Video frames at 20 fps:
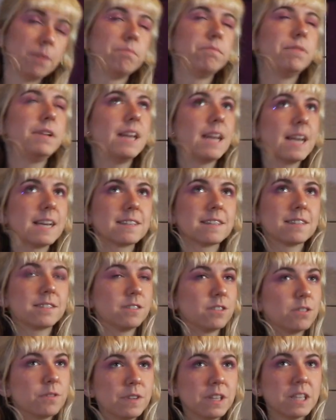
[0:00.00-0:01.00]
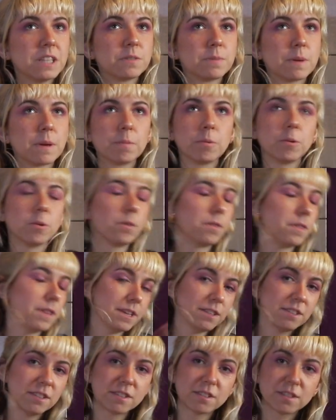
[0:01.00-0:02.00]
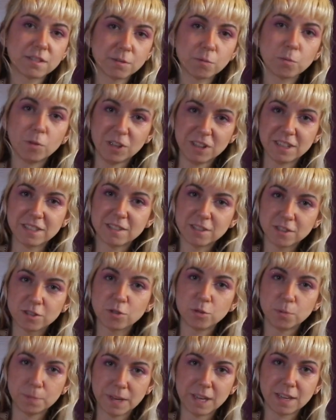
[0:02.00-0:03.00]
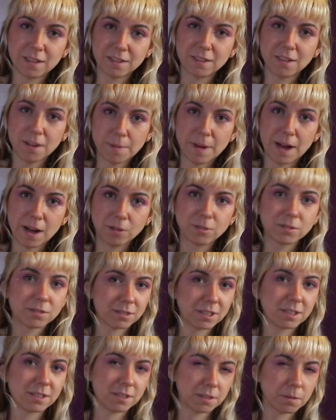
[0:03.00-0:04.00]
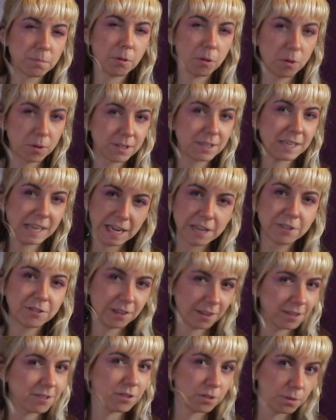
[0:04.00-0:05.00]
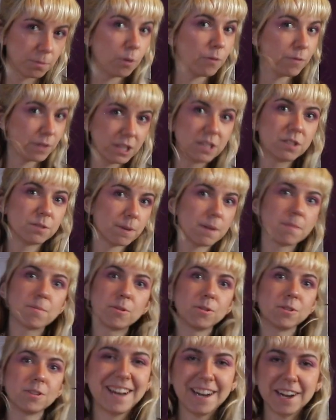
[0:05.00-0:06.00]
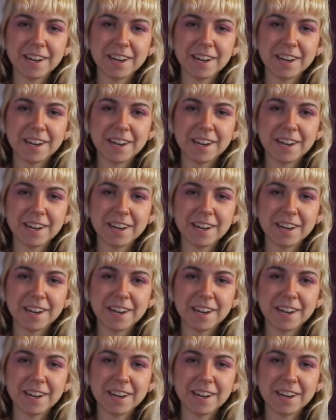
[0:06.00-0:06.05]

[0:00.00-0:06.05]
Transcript: Please listen to Village People. This is what this has all been about. This is a ploy to get you to listen to more Village People.